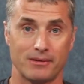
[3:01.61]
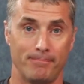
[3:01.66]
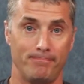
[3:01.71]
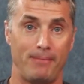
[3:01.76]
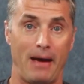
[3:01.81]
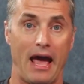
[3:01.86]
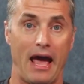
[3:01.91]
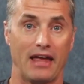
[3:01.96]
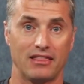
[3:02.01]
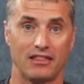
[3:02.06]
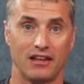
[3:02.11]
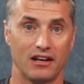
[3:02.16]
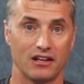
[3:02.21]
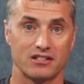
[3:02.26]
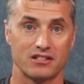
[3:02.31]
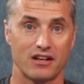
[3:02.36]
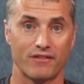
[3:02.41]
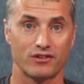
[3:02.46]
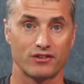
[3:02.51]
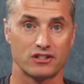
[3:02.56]
a bad thing.
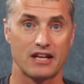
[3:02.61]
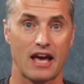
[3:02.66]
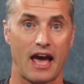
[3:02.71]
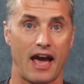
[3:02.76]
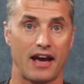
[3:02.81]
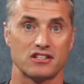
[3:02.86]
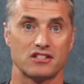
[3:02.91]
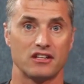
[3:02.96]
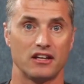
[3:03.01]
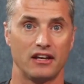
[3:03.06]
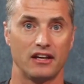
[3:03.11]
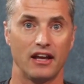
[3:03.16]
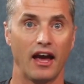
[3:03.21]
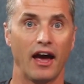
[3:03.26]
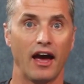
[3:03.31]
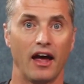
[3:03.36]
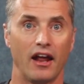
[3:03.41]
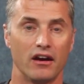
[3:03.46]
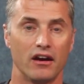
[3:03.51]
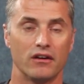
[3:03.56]
It's never taxed
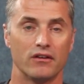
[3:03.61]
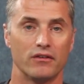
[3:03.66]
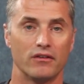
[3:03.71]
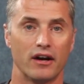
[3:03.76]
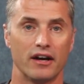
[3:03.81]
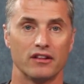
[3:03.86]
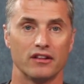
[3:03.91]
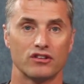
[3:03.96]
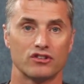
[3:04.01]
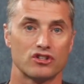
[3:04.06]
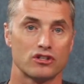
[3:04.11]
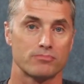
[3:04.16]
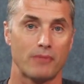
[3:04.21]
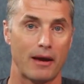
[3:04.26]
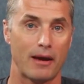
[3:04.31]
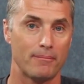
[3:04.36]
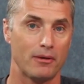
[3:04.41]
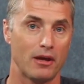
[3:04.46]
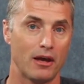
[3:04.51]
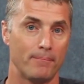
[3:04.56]
again, right? There just
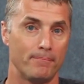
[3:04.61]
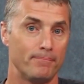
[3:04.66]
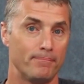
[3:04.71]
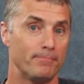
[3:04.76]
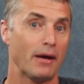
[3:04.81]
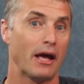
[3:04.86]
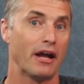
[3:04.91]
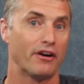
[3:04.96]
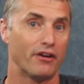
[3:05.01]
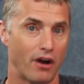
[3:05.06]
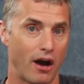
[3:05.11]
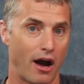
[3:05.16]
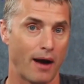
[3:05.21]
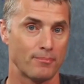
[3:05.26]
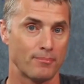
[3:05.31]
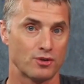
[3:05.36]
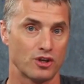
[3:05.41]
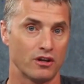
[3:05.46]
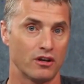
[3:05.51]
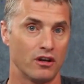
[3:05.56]
might be a better
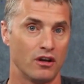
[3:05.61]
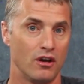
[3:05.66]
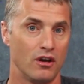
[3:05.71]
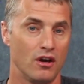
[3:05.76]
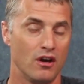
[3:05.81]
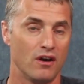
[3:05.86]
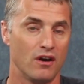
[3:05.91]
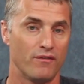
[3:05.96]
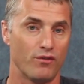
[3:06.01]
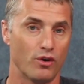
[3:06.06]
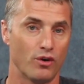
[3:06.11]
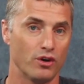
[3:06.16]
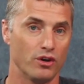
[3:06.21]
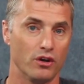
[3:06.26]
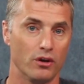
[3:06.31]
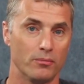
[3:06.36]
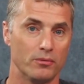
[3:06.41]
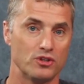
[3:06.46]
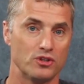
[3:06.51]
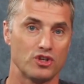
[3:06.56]
option for
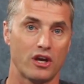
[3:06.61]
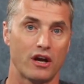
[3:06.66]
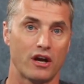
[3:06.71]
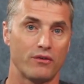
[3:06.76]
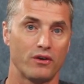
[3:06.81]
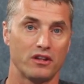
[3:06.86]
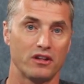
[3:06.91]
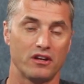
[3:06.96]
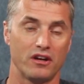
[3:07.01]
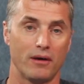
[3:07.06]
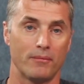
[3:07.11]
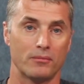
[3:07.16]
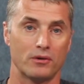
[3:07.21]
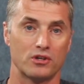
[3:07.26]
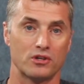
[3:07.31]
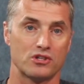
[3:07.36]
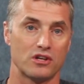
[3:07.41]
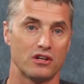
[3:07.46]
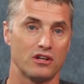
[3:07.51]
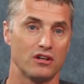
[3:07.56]
you, but you got to run the
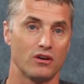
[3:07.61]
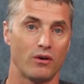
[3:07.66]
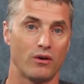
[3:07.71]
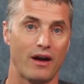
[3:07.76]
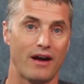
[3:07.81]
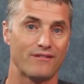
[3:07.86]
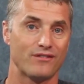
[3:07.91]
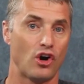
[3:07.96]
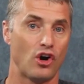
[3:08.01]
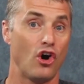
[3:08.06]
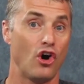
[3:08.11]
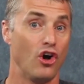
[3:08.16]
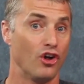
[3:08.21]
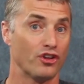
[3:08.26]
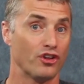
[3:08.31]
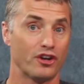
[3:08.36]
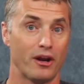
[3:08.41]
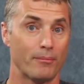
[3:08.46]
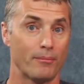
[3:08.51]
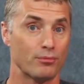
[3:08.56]
numbers, and you don't have all
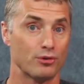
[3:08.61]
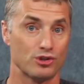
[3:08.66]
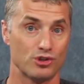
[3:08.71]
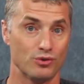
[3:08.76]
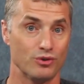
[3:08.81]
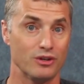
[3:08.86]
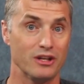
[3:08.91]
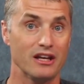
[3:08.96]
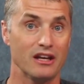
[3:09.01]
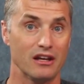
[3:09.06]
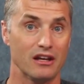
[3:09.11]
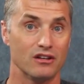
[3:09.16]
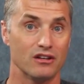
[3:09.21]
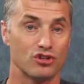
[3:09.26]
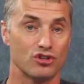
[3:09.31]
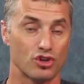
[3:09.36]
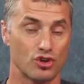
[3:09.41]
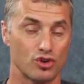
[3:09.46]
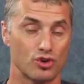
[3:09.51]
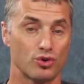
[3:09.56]
the numbers you need
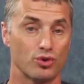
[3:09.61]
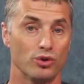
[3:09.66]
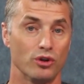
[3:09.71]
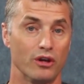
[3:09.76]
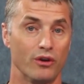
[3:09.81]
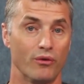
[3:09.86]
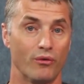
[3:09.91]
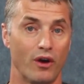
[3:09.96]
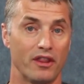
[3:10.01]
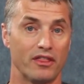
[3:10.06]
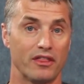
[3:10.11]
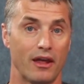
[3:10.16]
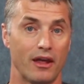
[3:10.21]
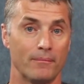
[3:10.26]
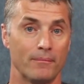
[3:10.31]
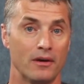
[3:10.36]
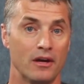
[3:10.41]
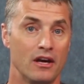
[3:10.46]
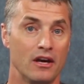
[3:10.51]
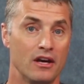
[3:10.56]
to truly run
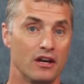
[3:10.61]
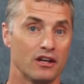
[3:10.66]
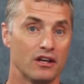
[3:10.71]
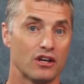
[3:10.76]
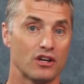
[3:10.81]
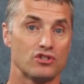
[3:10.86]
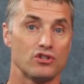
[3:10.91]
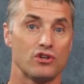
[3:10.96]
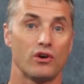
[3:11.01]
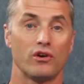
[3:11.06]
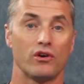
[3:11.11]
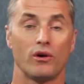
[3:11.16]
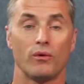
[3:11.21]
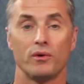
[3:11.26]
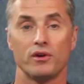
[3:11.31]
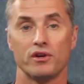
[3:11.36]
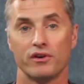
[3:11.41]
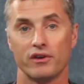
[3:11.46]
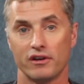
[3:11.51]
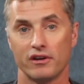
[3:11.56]
them because you don't know
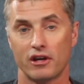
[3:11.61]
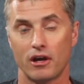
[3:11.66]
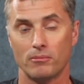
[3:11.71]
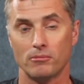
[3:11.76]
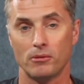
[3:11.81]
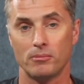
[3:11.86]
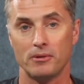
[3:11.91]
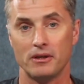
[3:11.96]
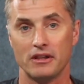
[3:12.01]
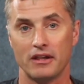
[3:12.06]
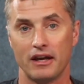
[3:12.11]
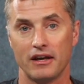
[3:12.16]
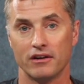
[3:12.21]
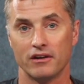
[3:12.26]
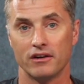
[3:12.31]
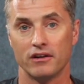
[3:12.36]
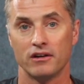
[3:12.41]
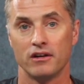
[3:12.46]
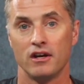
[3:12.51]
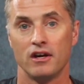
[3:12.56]
what your income will be
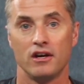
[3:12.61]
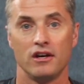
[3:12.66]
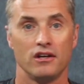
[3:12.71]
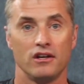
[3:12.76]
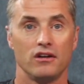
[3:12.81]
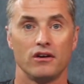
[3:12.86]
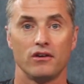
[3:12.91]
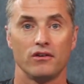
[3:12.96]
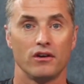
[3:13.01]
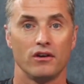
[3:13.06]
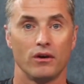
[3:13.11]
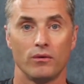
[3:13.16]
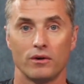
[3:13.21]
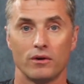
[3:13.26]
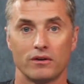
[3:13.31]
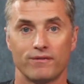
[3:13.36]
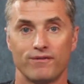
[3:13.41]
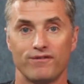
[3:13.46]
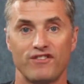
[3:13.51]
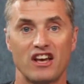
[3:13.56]
later. You don't know
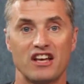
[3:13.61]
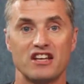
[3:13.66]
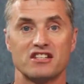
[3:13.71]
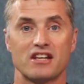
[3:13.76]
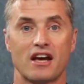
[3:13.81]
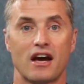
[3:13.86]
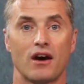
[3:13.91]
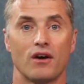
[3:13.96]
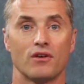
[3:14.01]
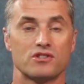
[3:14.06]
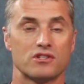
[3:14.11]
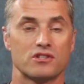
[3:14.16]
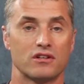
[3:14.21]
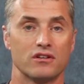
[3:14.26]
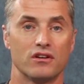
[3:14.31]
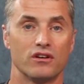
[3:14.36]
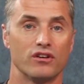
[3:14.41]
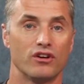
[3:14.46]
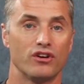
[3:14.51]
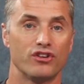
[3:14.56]
what phase outs
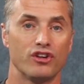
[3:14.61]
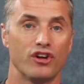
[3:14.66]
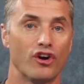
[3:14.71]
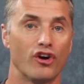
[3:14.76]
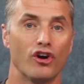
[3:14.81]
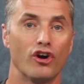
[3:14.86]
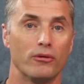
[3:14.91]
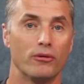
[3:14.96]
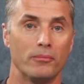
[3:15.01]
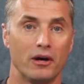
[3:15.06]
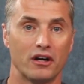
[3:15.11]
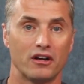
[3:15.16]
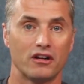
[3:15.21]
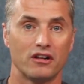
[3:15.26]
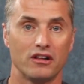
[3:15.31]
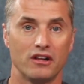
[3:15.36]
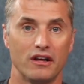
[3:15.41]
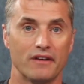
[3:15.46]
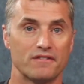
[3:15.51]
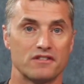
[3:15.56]
and the Irma
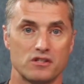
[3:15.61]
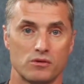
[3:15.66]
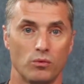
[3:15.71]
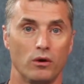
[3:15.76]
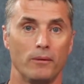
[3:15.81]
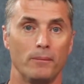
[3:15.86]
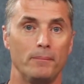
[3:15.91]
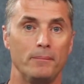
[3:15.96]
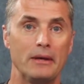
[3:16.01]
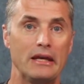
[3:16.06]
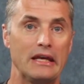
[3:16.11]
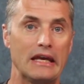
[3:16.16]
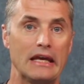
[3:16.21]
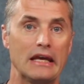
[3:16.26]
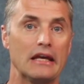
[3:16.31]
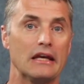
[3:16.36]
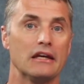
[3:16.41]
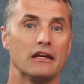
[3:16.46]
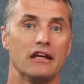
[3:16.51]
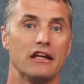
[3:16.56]
cliffs will
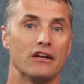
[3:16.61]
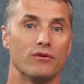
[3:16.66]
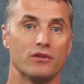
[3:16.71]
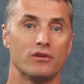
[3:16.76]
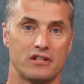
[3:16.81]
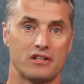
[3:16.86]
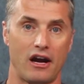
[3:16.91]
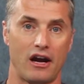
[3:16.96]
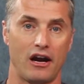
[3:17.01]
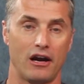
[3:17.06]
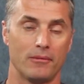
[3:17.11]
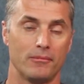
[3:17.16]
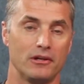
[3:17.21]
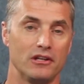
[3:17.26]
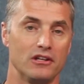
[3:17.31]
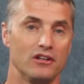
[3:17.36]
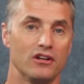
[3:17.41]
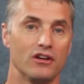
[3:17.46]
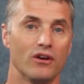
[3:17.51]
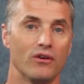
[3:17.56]
be in
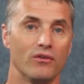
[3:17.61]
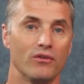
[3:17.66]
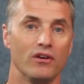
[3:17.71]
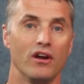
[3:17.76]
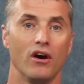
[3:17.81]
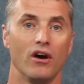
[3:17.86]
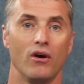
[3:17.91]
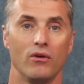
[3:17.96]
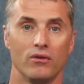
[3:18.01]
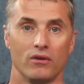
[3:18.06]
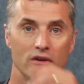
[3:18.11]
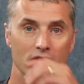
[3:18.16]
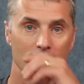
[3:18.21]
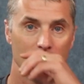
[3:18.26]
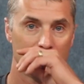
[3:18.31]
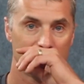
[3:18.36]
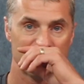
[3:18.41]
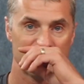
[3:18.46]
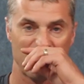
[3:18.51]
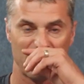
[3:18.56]
retirement. You don't know
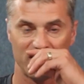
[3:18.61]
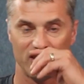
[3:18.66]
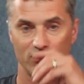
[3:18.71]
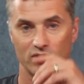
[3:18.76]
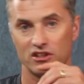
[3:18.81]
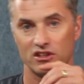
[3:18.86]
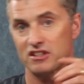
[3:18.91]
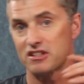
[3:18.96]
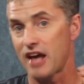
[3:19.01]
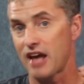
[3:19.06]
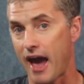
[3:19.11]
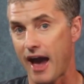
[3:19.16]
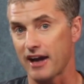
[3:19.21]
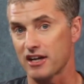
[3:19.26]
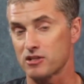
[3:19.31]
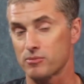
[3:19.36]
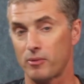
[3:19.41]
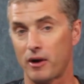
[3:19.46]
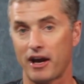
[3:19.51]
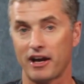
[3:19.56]
exactly what the
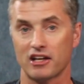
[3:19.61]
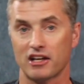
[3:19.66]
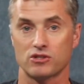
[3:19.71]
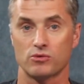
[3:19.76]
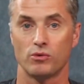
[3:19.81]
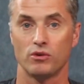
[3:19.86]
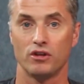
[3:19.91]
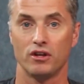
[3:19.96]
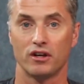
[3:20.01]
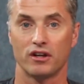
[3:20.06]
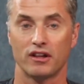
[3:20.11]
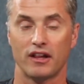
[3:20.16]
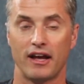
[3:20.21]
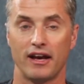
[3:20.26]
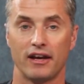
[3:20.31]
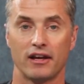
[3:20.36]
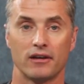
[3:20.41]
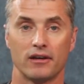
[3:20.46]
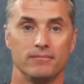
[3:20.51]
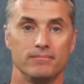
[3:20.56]
tax brackets will look
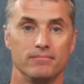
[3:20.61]
like.